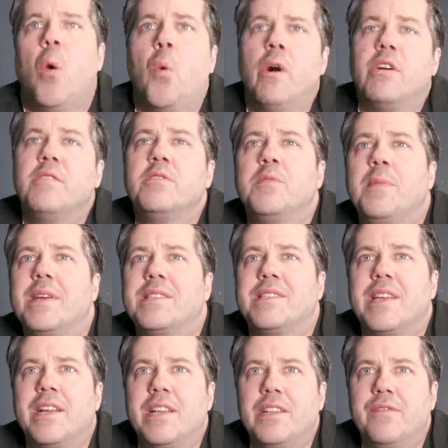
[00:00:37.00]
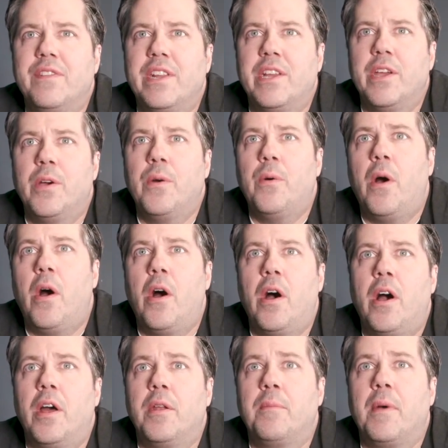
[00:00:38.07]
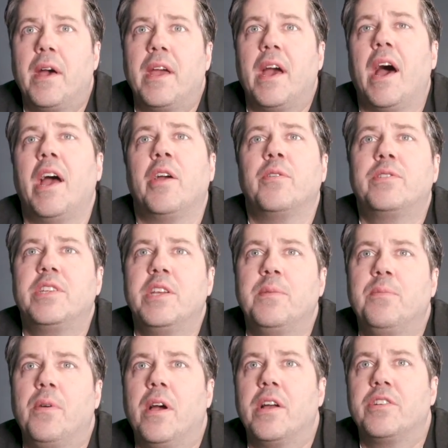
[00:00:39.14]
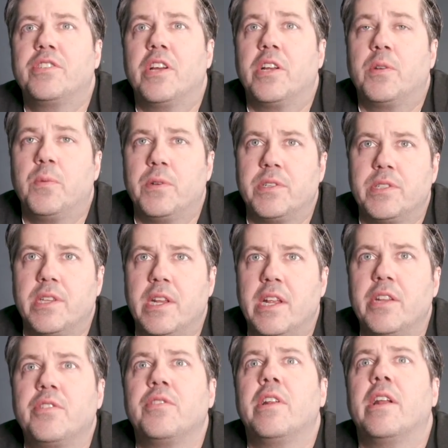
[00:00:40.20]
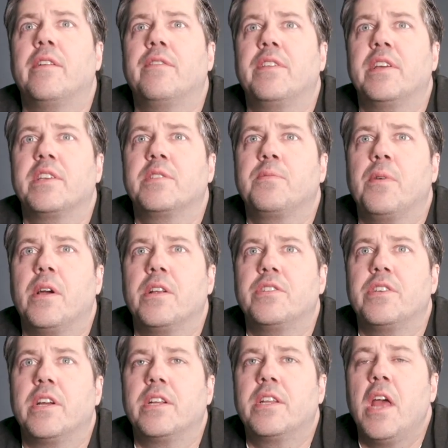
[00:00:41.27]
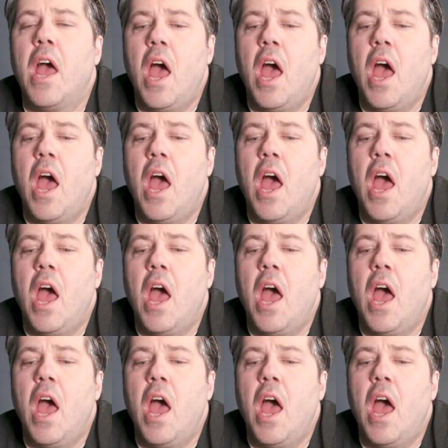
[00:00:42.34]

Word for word: Welcome to my second video on my IoT project, which is an Internet of Things project.